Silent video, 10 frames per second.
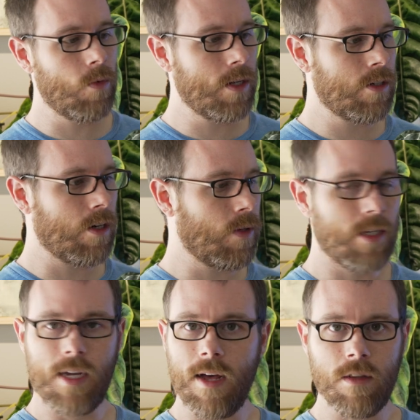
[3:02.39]
winter when
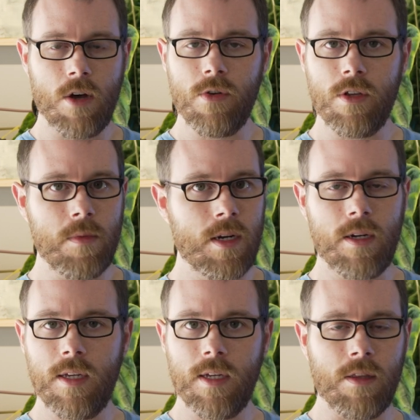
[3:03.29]
you got low
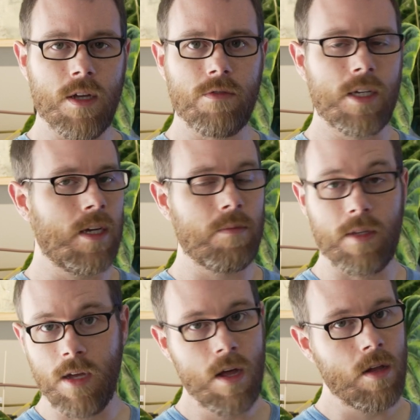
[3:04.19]
humidity and low temp
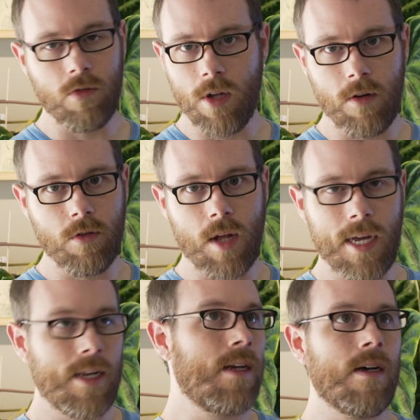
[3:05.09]
and low
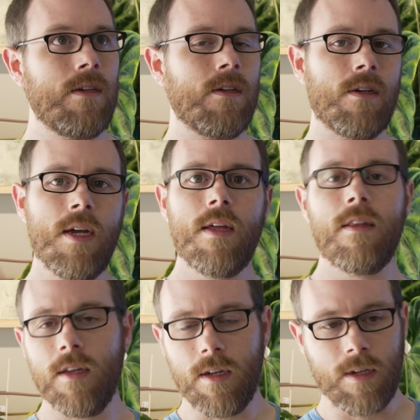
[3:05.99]
lighting under
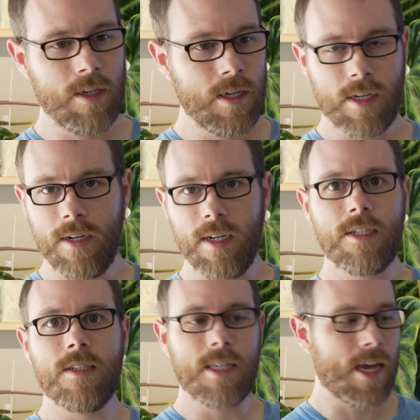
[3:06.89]
the
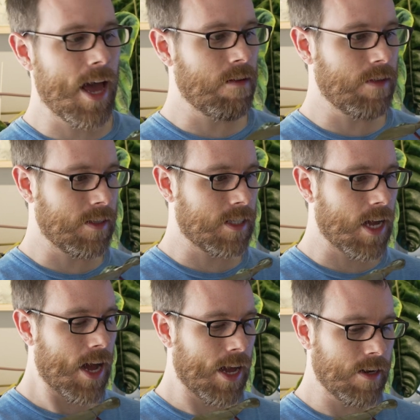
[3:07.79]
conditions they have
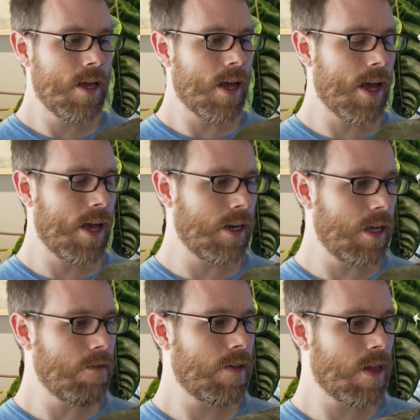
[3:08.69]
inside. And
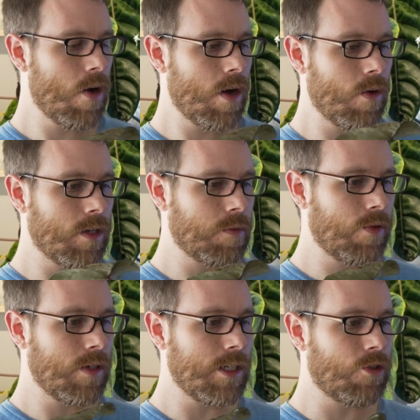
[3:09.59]
even though it was
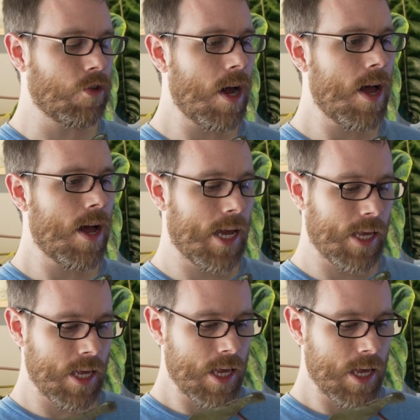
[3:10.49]
pretty dry,